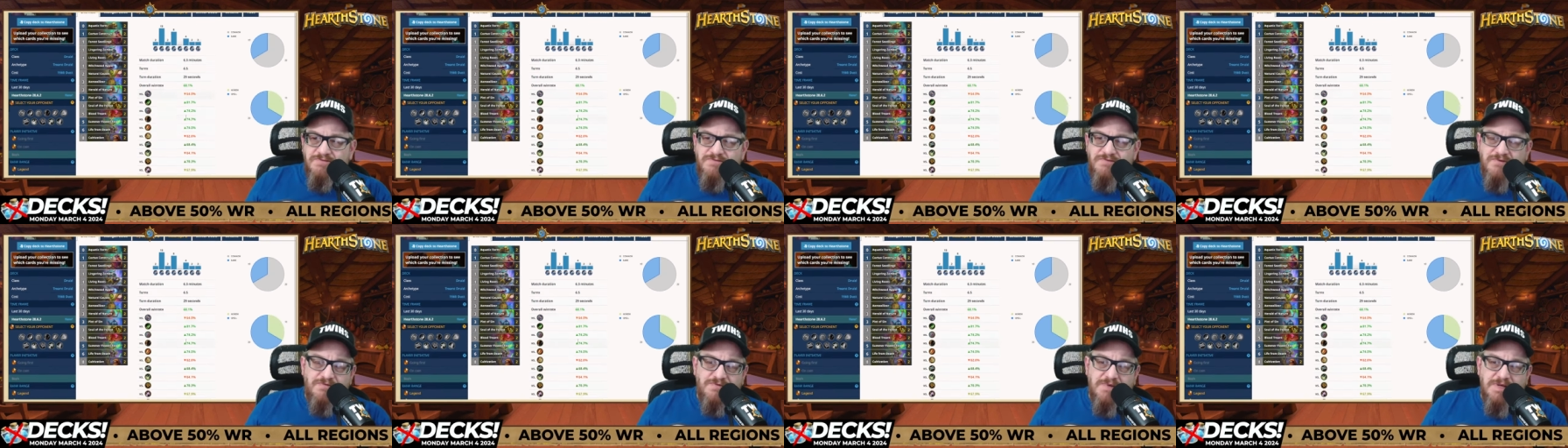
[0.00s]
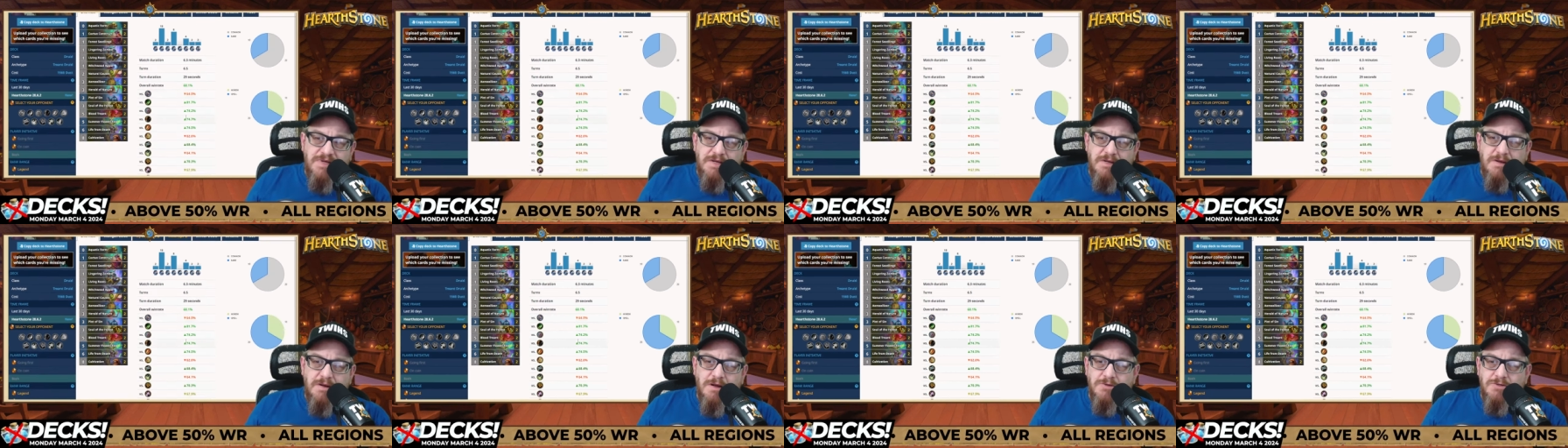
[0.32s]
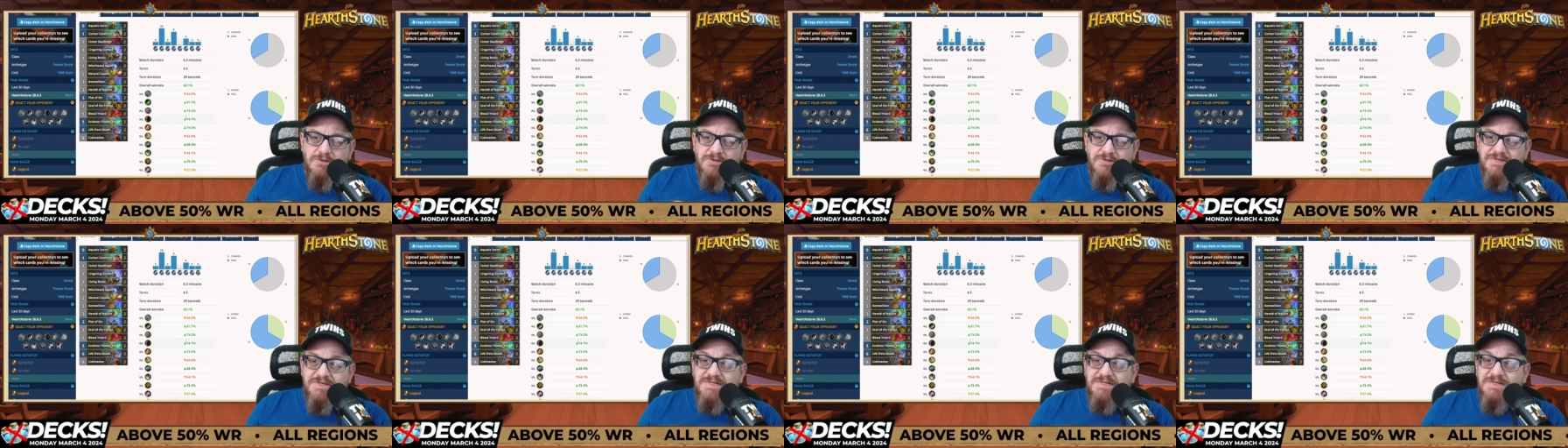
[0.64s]

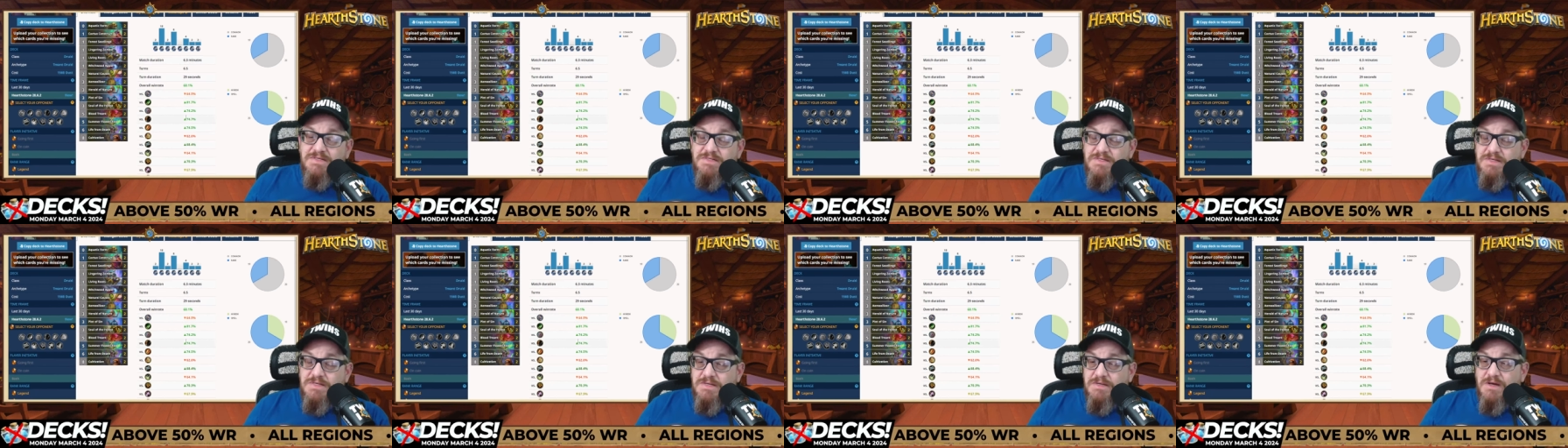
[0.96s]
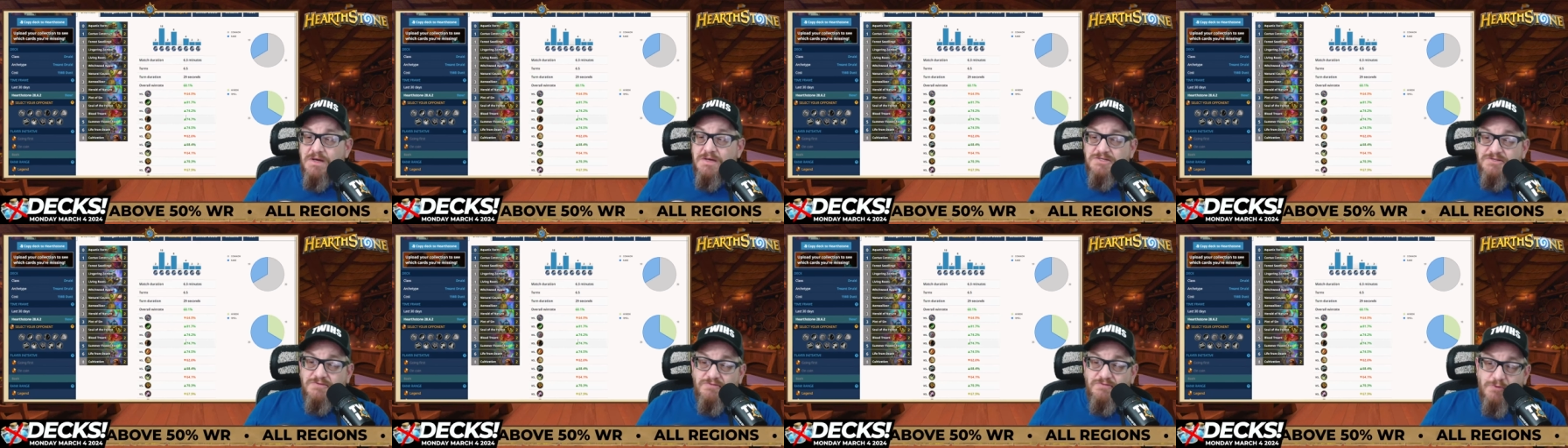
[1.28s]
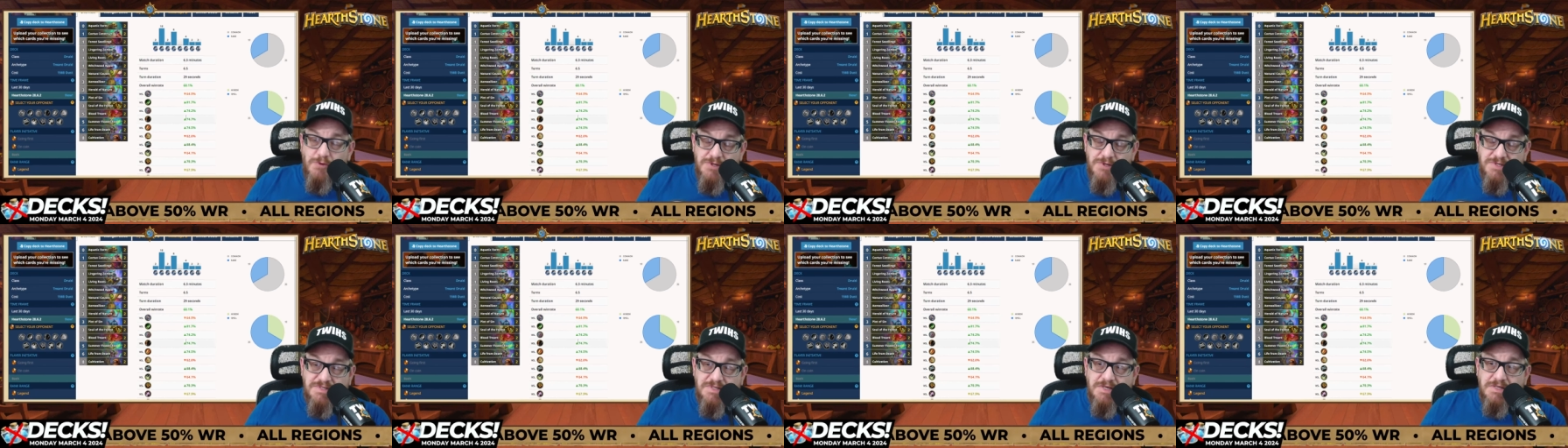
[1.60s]
1,560 dust
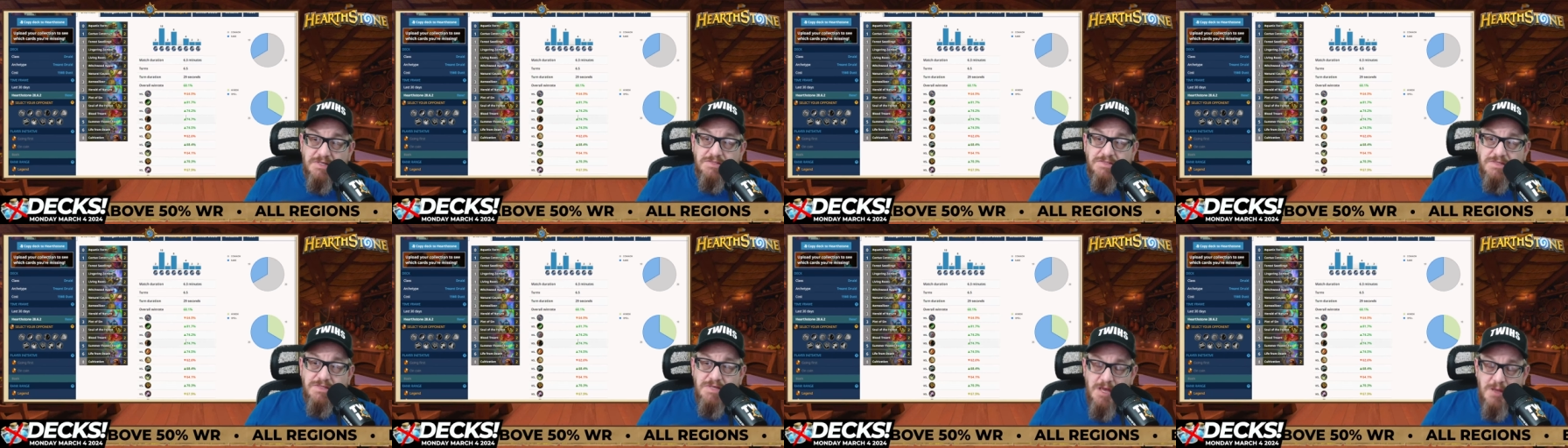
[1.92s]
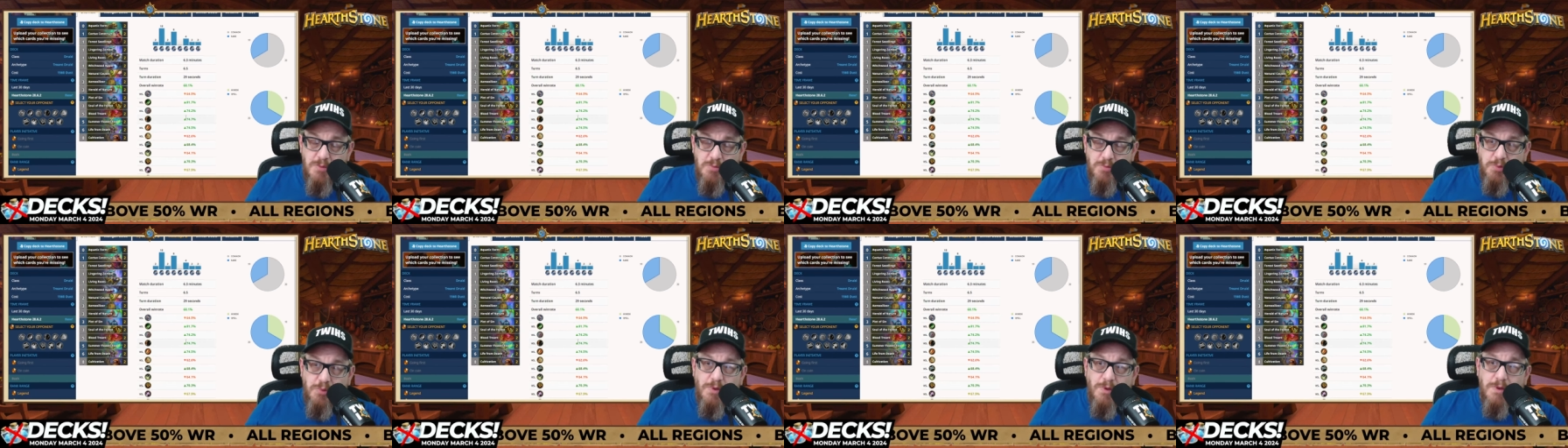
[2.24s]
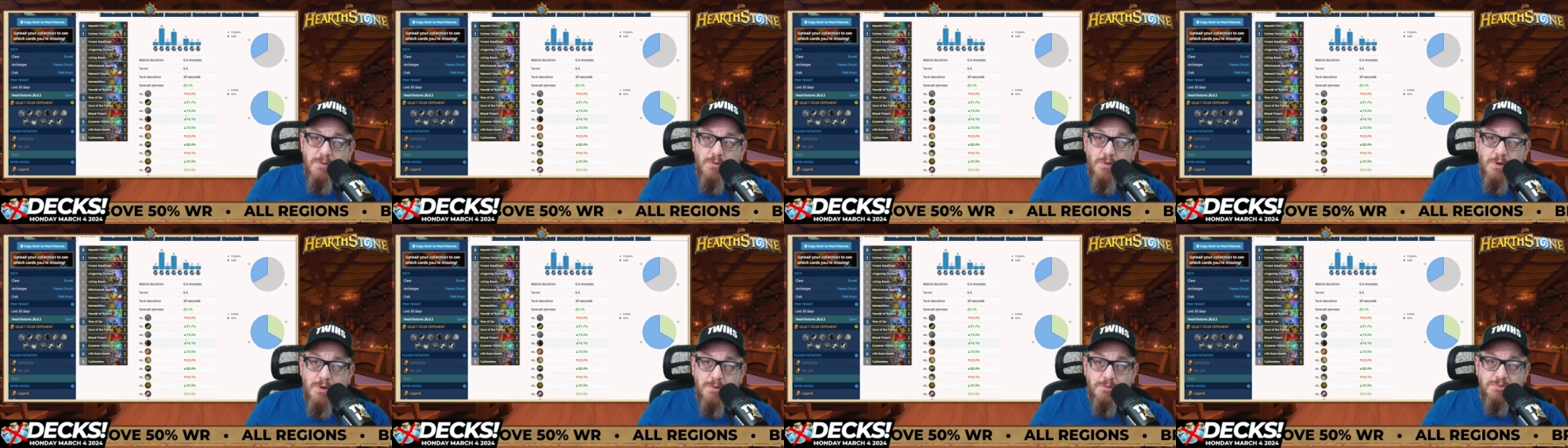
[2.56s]
for a
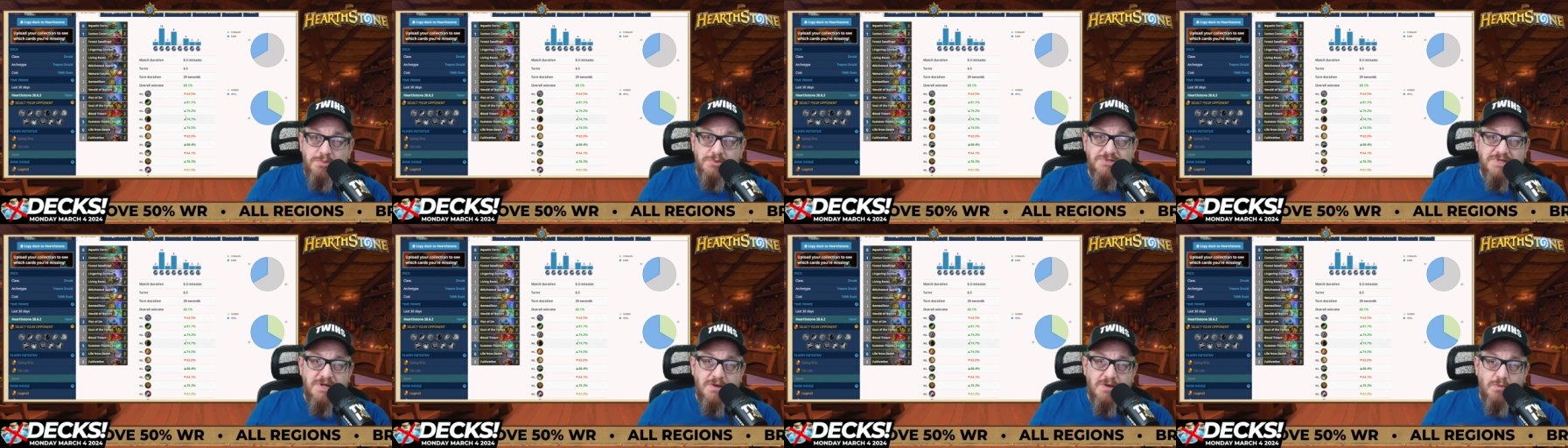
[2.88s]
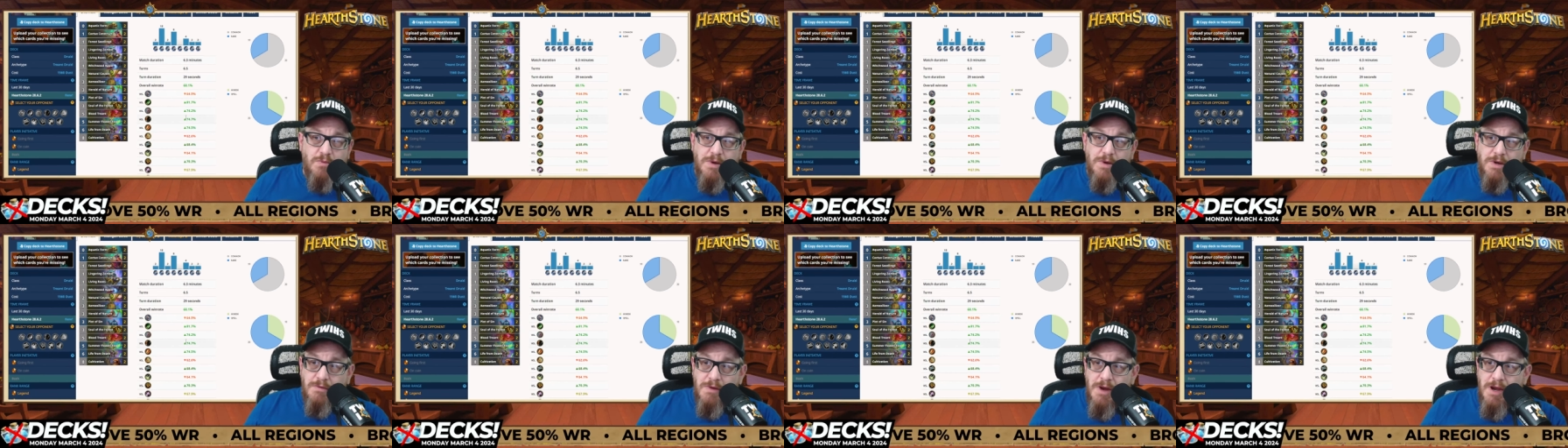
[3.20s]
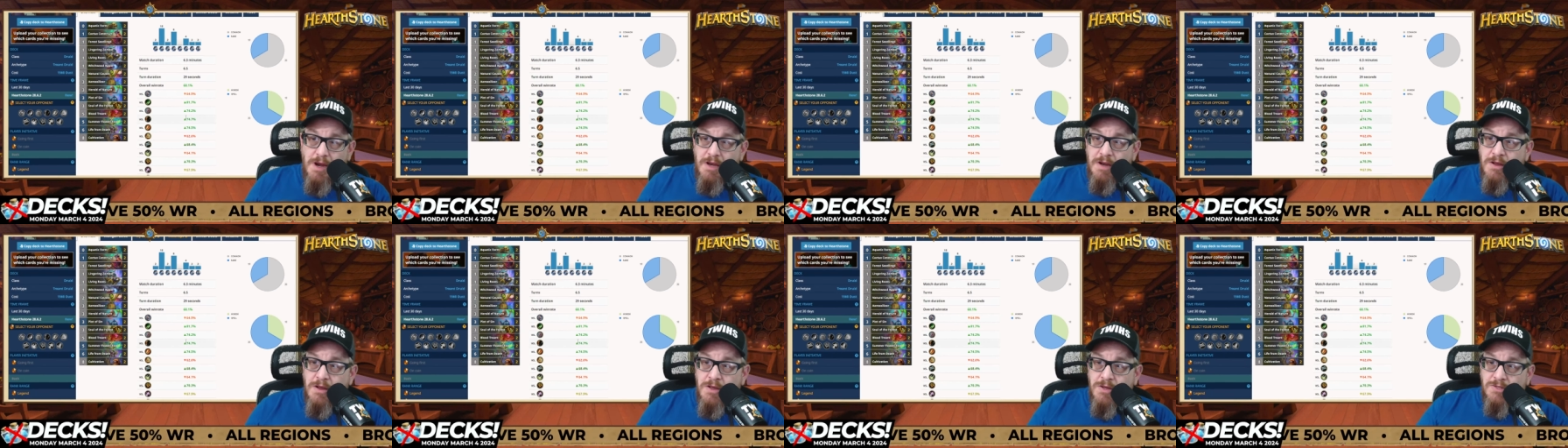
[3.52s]
68.1% win
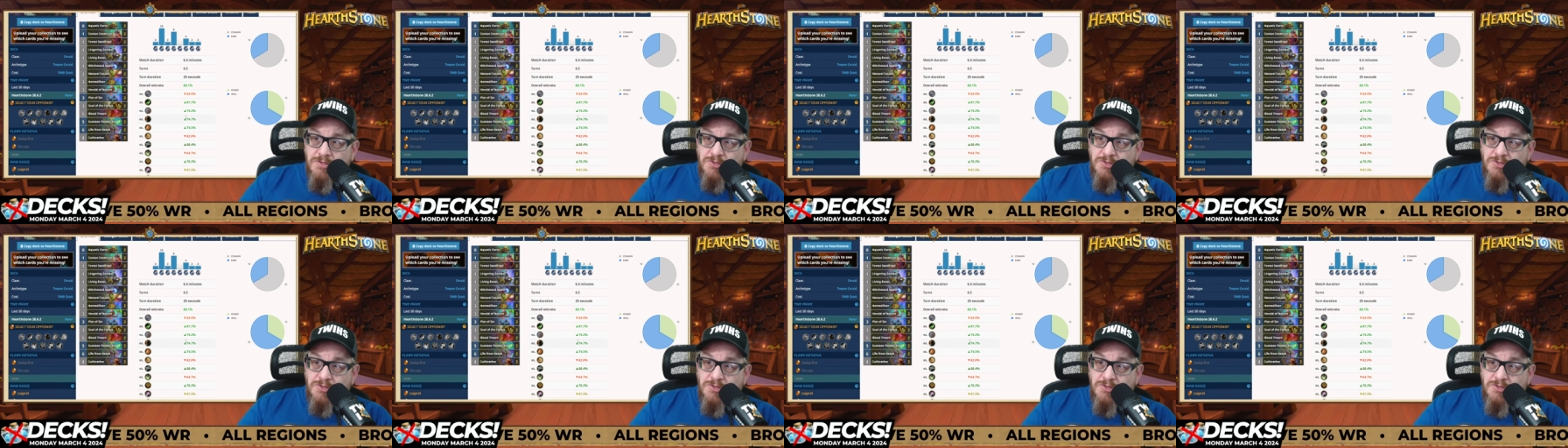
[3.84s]
rate.